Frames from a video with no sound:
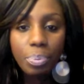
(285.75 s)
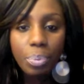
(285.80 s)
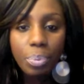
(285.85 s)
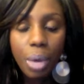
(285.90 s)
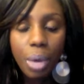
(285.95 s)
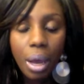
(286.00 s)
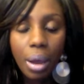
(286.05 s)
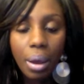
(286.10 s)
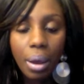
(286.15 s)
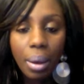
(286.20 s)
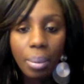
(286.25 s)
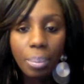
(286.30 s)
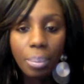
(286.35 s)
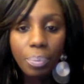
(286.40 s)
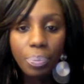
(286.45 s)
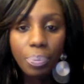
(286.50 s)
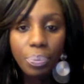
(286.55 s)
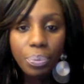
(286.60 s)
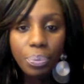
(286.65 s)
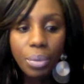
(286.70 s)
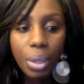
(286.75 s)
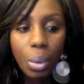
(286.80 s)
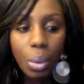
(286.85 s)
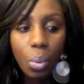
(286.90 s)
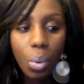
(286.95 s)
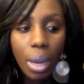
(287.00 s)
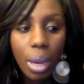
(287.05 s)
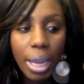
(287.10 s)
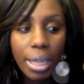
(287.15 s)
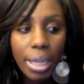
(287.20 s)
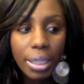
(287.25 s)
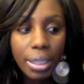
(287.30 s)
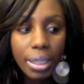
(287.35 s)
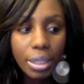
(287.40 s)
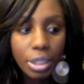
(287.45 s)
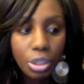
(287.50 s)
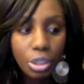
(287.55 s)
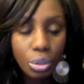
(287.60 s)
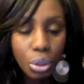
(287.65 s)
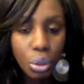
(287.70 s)
um, when
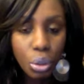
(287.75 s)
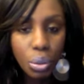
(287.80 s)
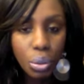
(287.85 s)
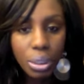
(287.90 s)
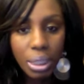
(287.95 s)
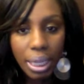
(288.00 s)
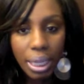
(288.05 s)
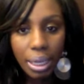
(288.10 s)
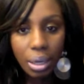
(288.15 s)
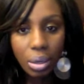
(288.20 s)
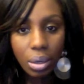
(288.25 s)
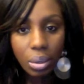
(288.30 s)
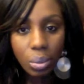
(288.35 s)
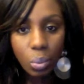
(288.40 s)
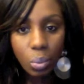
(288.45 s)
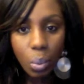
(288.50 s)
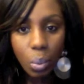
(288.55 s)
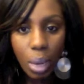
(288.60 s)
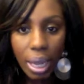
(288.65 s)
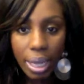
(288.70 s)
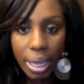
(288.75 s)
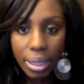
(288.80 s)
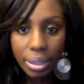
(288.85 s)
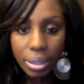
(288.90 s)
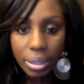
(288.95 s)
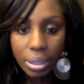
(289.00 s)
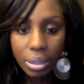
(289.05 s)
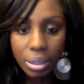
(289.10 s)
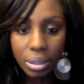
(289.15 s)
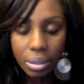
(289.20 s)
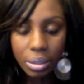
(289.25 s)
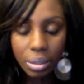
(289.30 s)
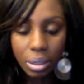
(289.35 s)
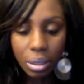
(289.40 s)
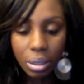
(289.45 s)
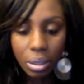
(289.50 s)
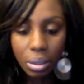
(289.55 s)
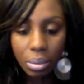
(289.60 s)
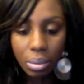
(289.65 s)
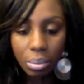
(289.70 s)
you use like a wet
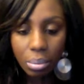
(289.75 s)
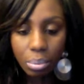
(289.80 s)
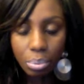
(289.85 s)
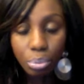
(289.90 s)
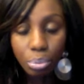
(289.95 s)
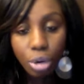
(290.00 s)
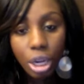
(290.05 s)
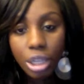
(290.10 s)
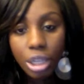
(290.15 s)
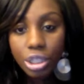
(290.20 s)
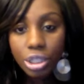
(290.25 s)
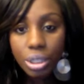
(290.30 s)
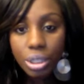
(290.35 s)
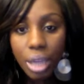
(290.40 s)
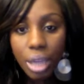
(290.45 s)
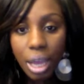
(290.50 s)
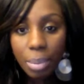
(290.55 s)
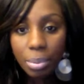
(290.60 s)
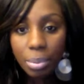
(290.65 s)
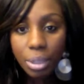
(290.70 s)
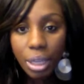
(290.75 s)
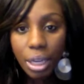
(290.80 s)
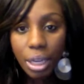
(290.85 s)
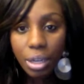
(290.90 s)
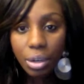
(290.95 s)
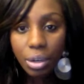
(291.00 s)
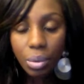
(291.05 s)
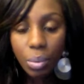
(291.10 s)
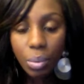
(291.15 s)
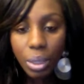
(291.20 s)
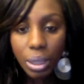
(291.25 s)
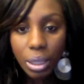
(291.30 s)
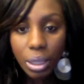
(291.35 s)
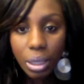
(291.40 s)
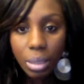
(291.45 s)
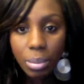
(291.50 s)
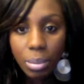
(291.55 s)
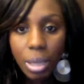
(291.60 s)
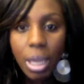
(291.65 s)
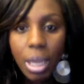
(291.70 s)
um, brush applicator with
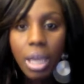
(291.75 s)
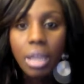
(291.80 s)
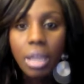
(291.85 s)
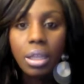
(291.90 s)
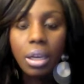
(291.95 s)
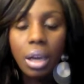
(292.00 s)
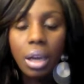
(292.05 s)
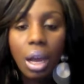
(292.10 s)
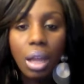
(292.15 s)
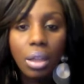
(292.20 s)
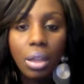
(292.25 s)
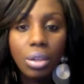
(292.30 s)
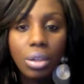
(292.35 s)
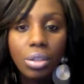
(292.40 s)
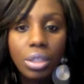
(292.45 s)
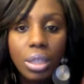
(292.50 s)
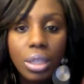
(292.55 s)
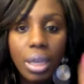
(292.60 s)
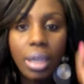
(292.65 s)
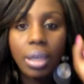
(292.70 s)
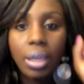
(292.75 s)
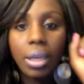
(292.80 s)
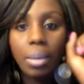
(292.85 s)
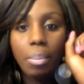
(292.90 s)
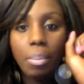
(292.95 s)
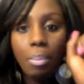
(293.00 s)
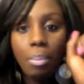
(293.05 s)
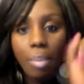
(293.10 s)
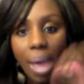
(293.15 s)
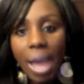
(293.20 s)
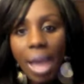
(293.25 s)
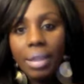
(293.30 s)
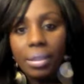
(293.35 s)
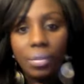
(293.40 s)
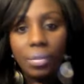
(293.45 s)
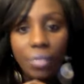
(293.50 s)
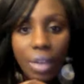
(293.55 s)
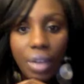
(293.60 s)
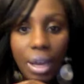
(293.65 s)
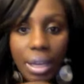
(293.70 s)
them, the colors like
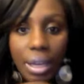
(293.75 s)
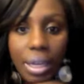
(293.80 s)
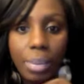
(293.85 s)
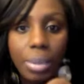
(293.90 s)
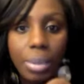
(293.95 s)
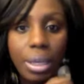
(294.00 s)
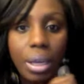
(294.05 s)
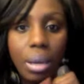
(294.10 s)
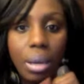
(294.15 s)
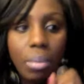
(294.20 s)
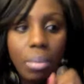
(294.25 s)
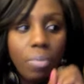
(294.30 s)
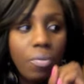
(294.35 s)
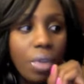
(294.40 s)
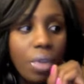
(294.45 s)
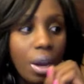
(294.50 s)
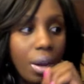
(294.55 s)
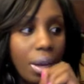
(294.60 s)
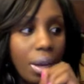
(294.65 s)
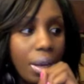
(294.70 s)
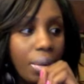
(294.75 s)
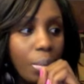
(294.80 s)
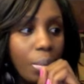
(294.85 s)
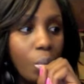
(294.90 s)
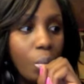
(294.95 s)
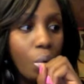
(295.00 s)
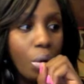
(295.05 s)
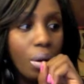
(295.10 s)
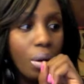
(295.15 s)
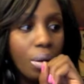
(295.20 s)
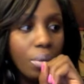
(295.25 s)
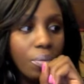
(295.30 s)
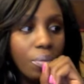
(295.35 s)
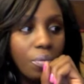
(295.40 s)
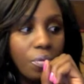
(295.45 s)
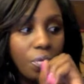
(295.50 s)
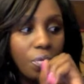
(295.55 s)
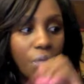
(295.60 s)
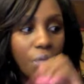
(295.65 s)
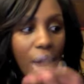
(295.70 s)
magnify and they become very more,
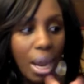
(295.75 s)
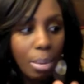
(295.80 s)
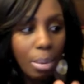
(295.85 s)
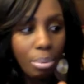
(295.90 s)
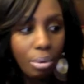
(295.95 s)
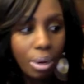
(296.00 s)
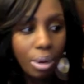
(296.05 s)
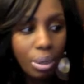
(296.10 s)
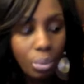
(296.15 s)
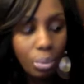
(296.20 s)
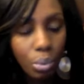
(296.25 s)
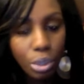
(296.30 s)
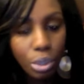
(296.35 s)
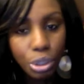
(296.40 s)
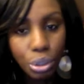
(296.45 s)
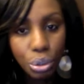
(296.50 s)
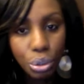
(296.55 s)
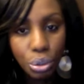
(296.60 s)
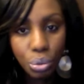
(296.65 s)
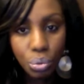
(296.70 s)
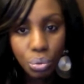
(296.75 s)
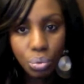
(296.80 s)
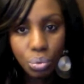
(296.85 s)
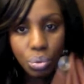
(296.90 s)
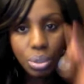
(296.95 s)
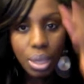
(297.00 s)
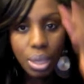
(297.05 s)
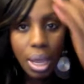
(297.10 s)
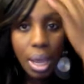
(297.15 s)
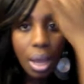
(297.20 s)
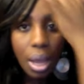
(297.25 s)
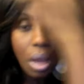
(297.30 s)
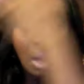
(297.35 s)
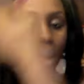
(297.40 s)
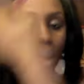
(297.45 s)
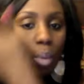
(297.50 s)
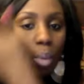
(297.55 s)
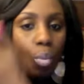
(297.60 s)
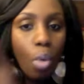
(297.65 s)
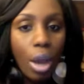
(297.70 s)
vibrant when you use
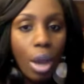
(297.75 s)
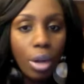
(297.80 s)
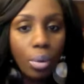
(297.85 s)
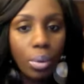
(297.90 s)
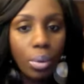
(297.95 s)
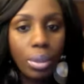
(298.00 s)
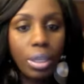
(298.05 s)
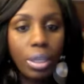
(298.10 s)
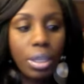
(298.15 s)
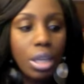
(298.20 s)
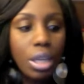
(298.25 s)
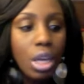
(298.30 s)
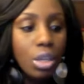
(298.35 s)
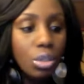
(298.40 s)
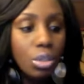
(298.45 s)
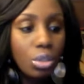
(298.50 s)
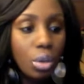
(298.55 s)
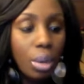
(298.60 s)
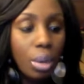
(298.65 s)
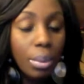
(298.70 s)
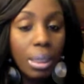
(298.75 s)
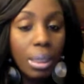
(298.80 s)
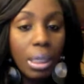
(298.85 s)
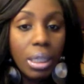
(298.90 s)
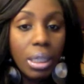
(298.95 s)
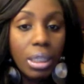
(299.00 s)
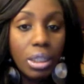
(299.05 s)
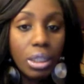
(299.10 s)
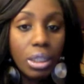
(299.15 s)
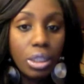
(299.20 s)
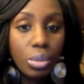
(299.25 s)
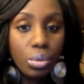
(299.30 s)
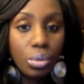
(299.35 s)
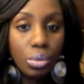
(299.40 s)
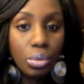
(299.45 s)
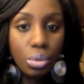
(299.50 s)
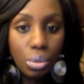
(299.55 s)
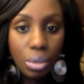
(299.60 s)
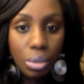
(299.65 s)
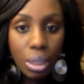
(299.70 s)
um, water with it. So I'm going to do
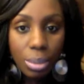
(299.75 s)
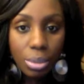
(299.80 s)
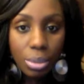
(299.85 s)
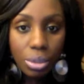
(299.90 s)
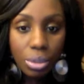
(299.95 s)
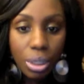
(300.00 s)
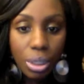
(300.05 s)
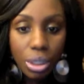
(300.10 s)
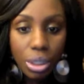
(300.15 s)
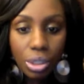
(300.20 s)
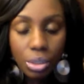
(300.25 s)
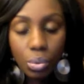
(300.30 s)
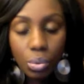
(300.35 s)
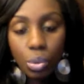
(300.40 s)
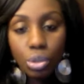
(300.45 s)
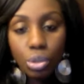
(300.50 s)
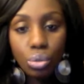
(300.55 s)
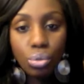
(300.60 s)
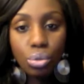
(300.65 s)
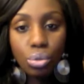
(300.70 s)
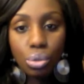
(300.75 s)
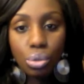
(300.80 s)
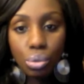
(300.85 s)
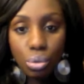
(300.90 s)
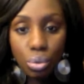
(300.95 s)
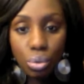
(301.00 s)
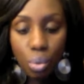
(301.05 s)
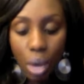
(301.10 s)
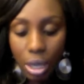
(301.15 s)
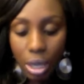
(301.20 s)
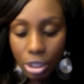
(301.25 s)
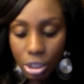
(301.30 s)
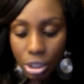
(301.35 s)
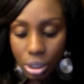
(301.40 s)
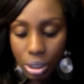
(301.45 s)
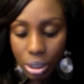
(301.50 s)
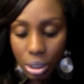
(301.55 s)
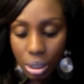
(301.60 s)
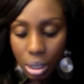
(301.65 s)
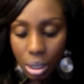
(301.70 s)
two demonstrations. We'll do two
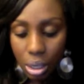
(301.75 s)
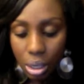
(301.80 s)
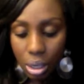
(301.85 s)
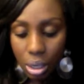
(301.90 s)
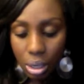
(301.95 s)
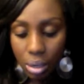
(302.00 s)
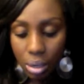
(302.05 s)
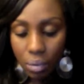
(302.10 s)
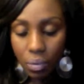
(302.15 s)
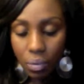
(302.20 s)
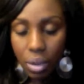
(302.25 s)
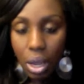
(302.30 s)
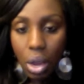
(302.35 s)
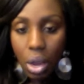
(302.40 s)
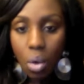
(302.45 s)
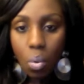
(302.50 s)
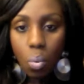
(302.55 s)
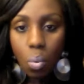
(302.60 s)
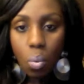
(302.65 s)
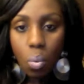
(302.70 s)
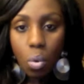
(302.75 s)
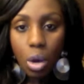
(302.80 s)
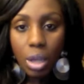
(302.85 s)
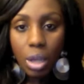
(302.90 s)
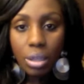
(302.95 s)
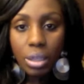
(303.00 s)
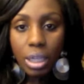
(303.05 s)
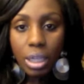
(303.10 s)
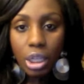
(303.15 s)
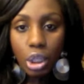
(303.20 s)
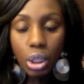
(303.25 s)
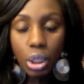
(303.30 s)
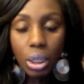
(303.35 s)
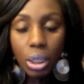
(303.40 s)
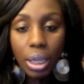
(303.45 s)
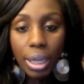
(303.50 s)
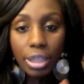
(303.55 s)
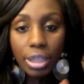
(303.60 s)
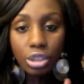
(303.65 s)
swatches of what they look like